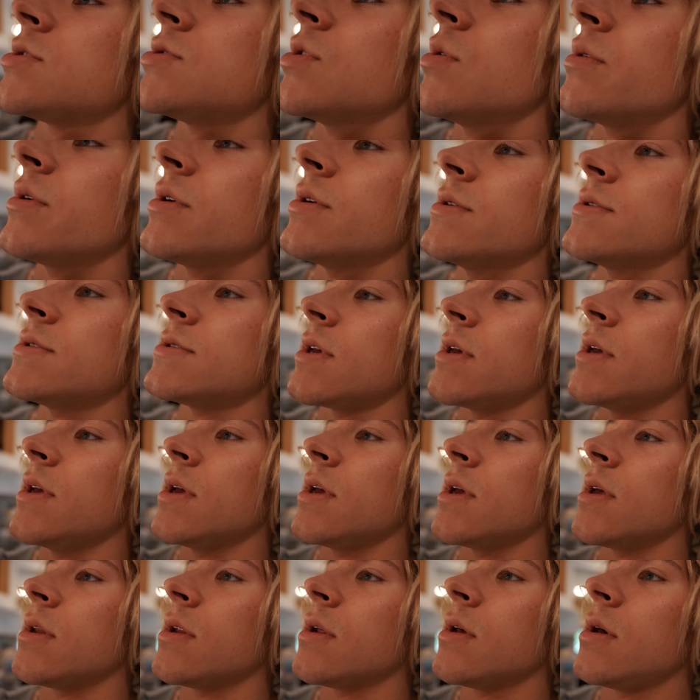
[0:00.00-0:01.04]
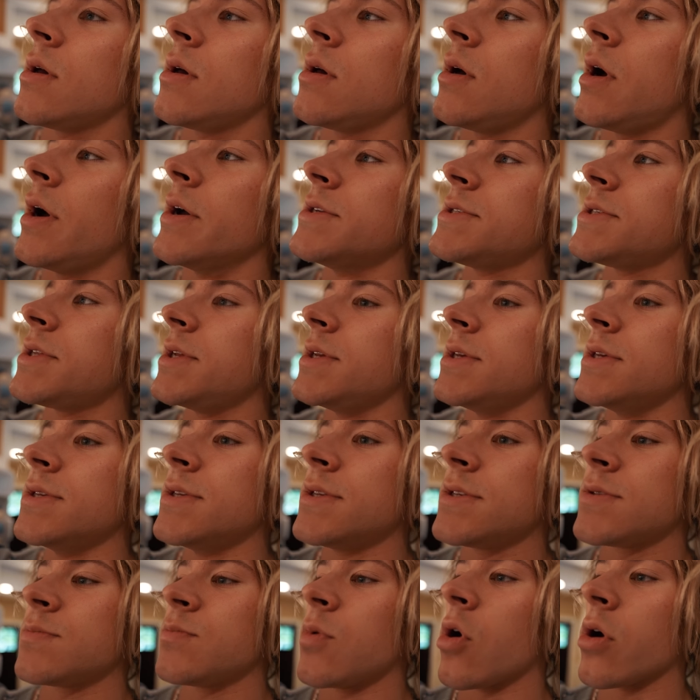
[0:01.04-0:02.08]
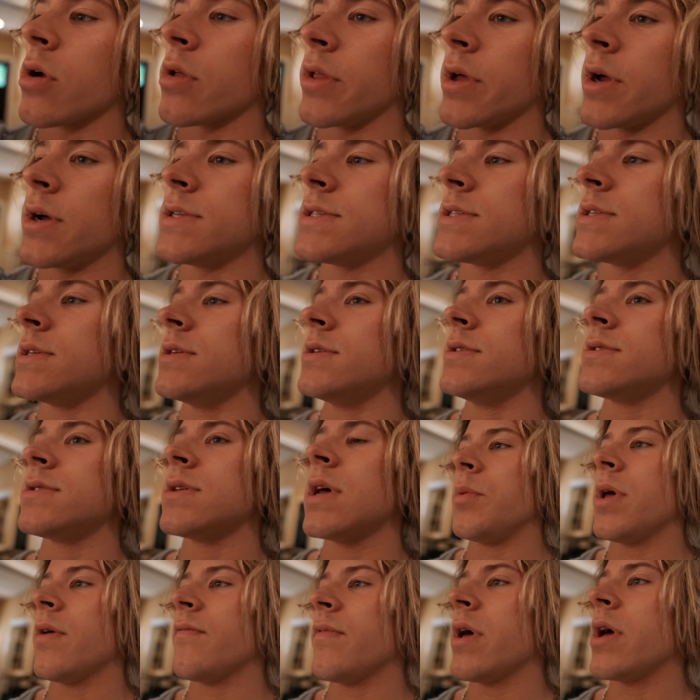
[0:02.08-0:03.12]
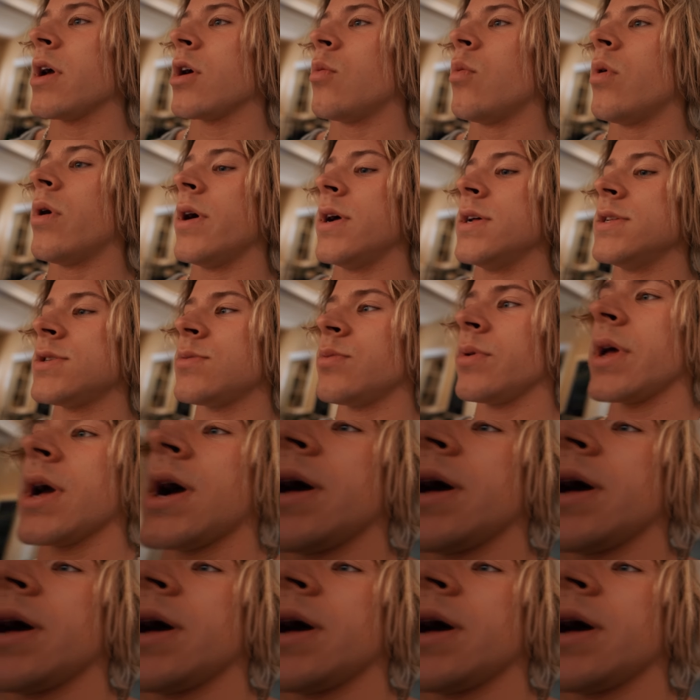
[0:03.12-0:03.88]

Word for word: sodas and iced teas, sparkling iced teas. We have egg whites, we